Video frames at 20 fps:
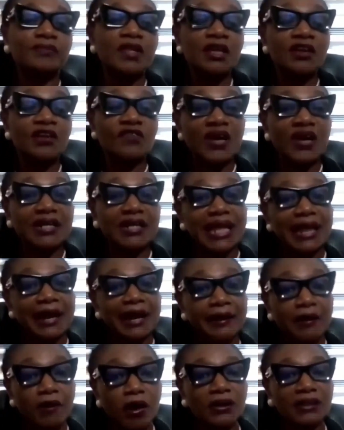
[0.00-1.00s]
In fact, I
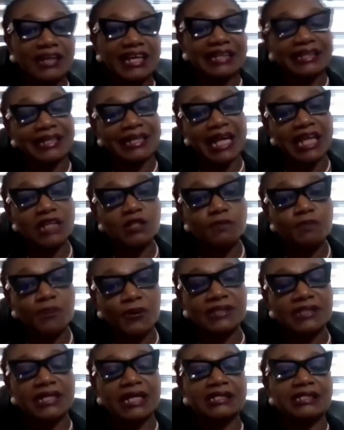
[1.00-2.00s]
recall that the last
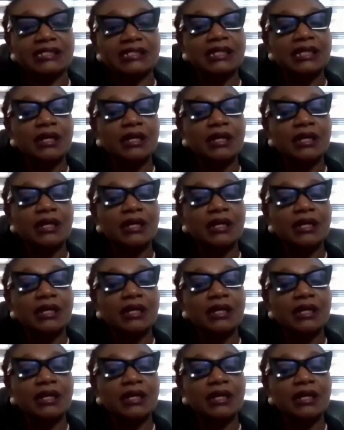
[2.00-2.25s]
protest,